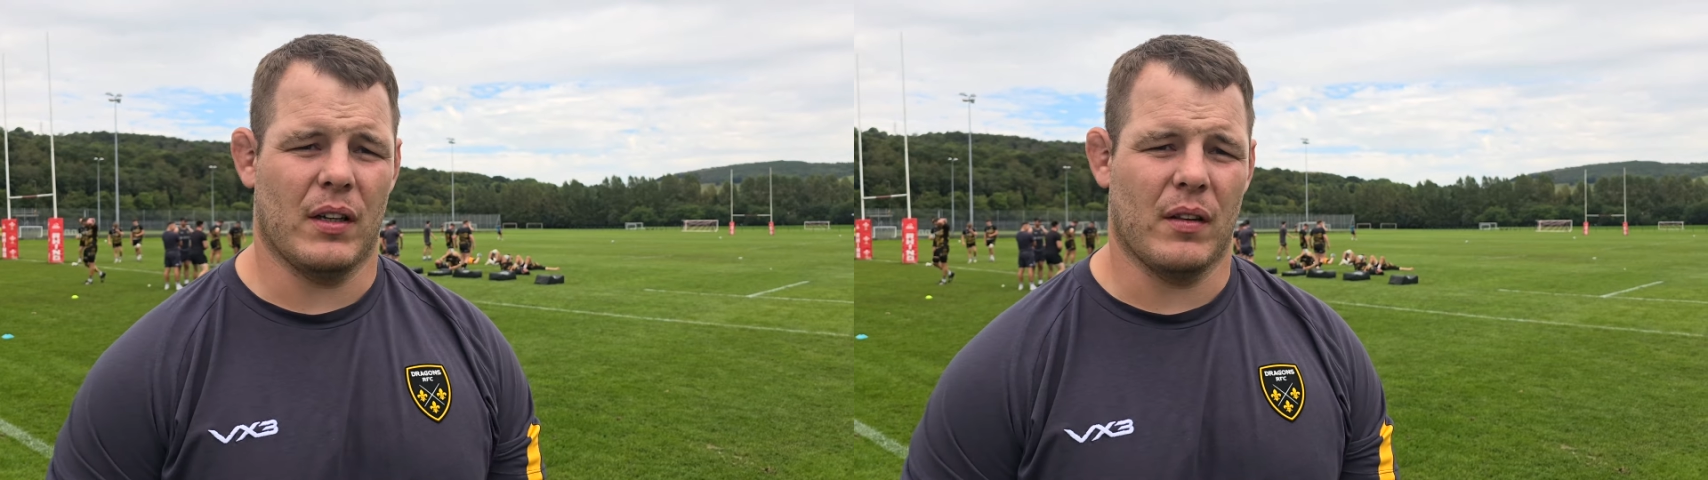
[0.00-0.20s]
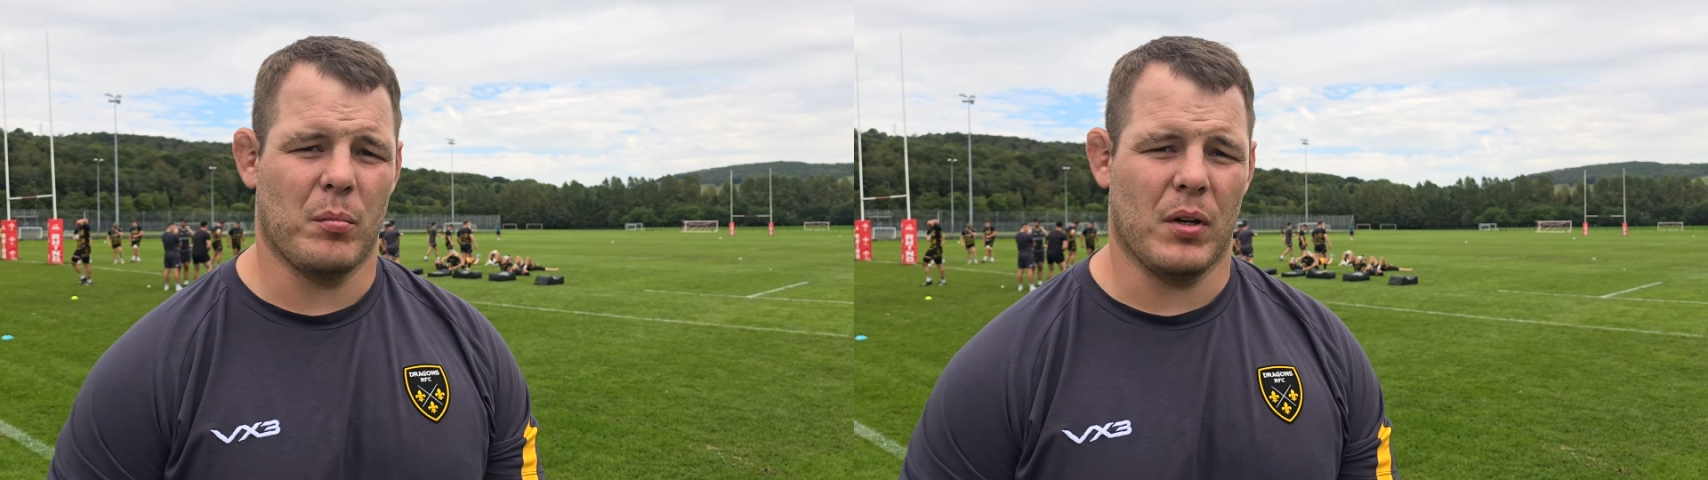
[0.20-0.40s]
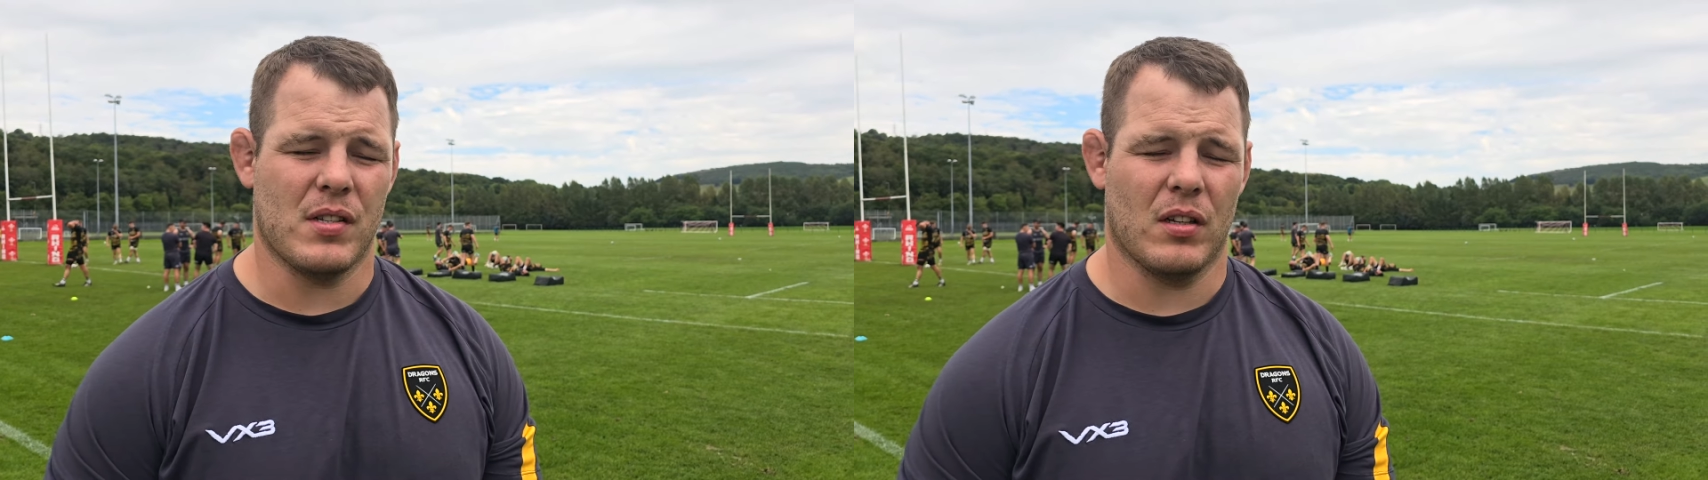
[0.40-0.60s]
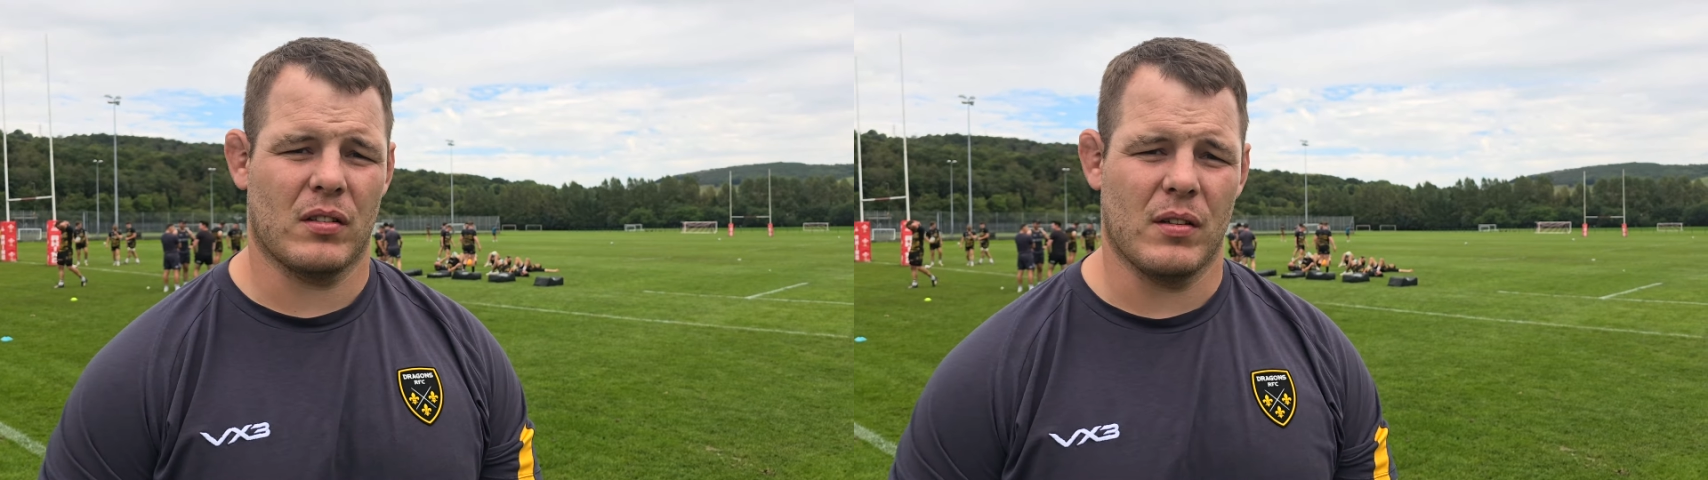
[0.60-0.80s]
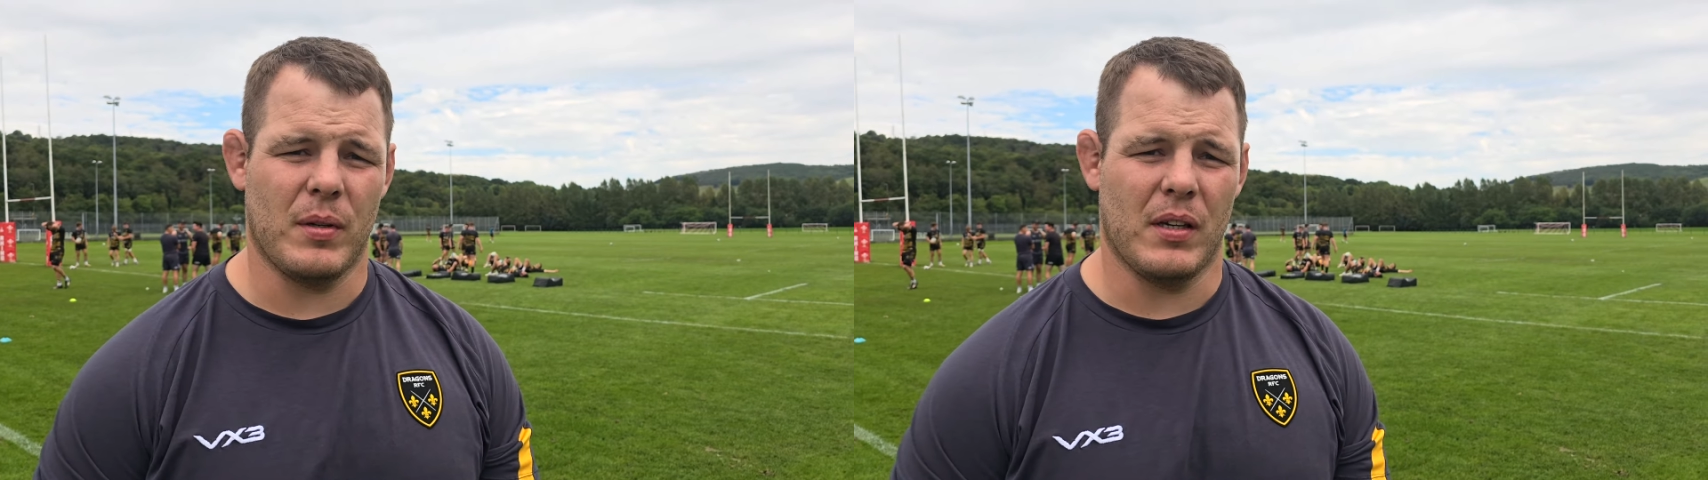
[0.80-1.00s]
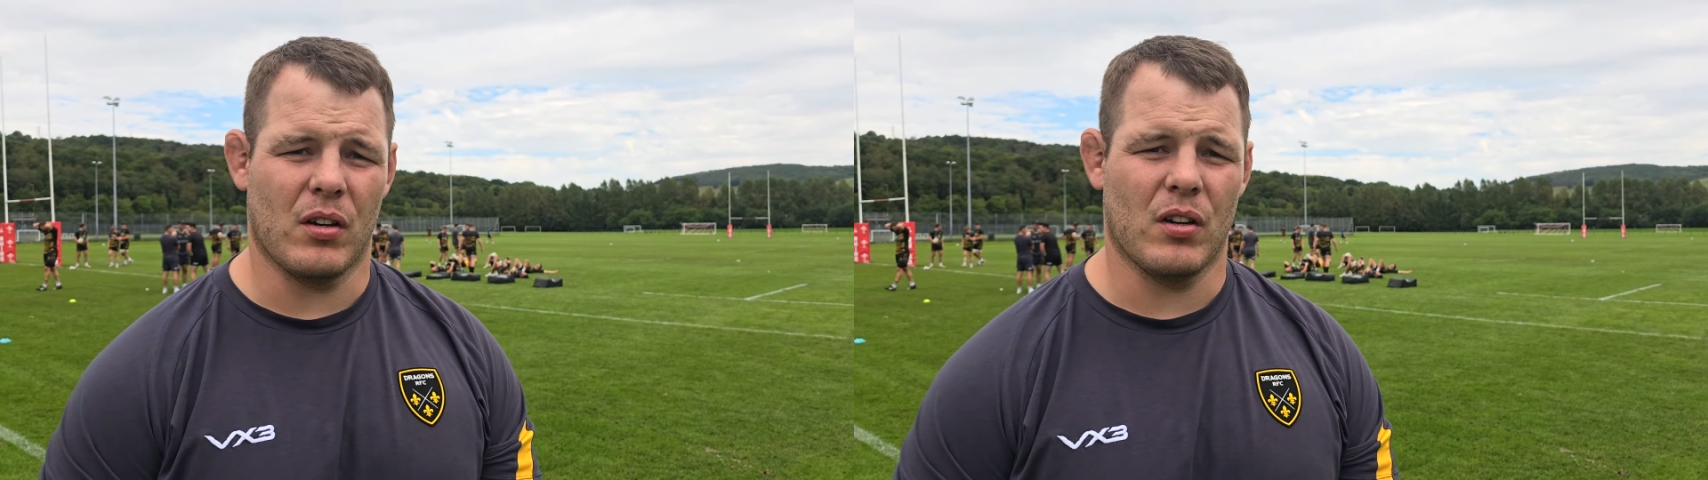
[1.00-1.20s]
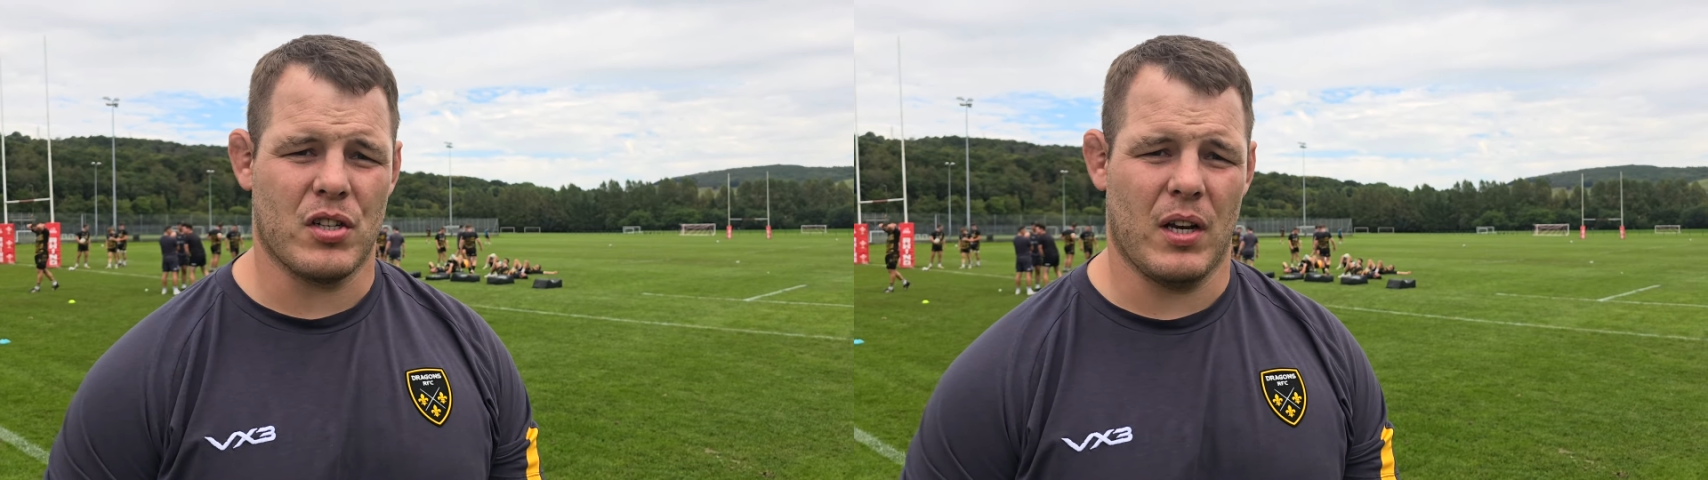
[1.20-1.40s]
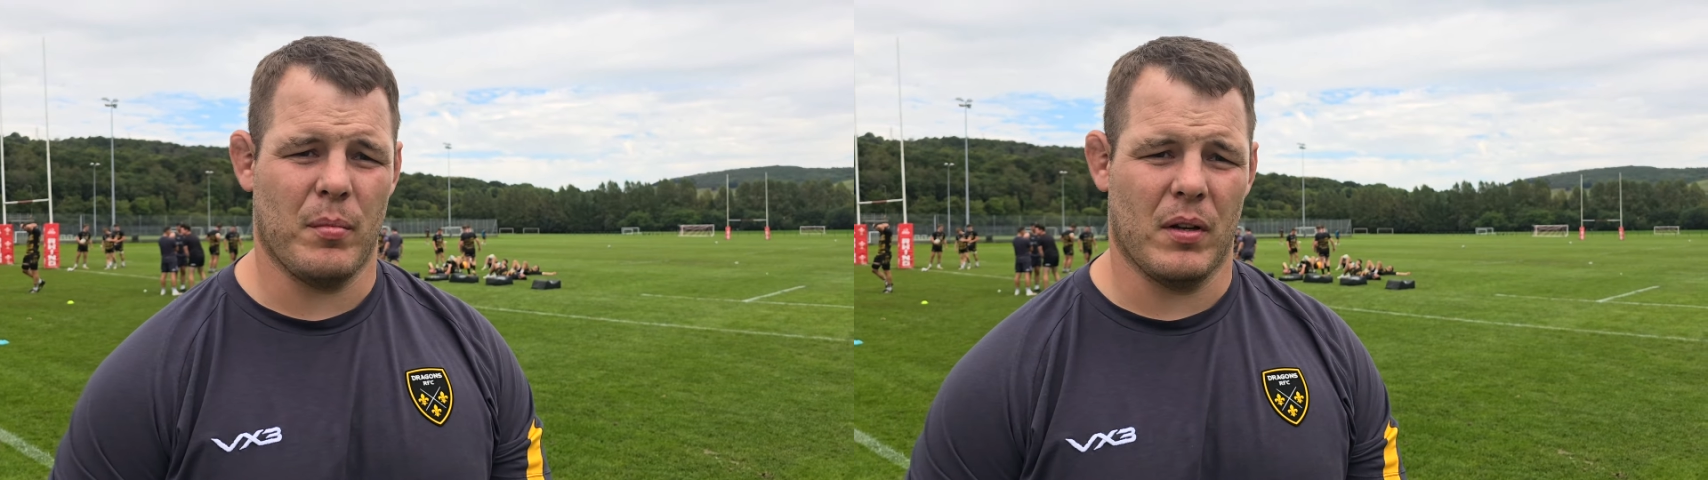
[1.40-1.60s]
like the boys look to be in good
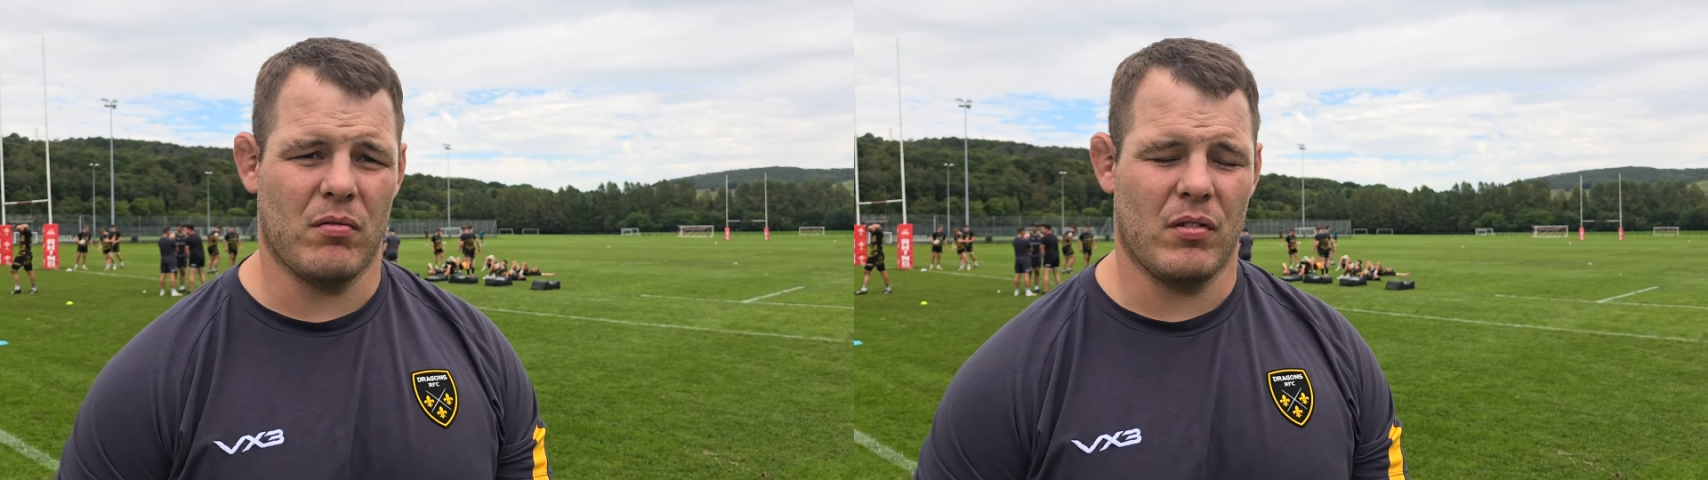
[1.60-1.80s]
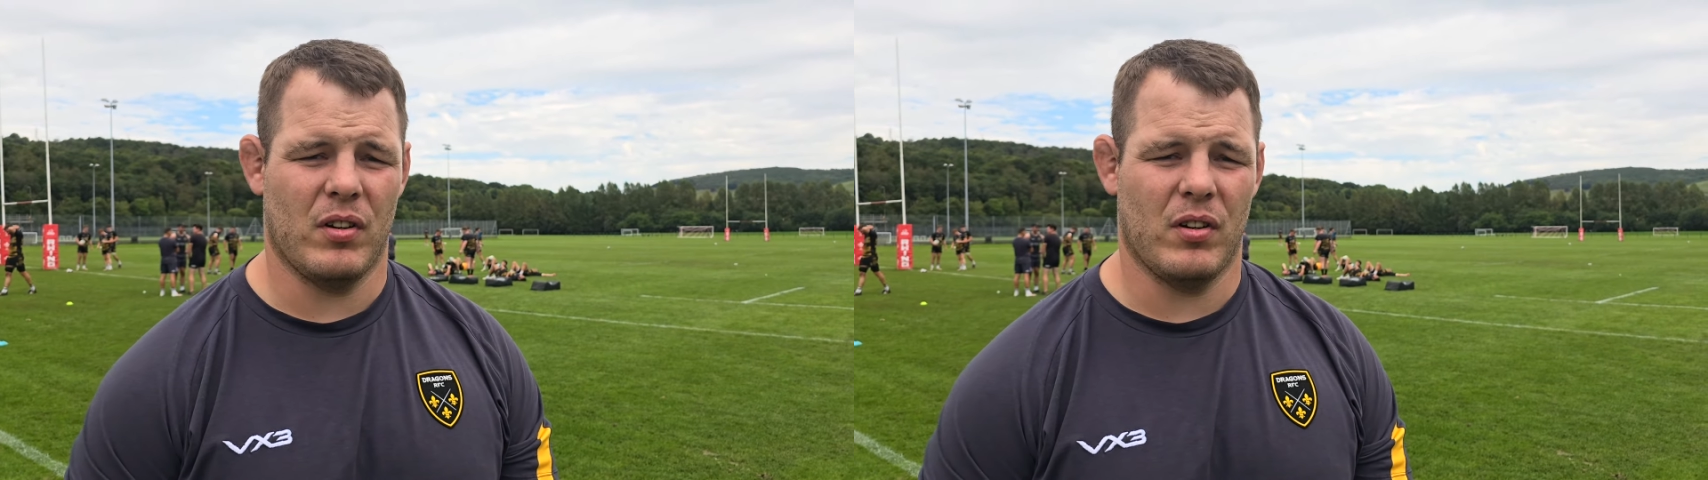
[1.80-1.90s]
shape and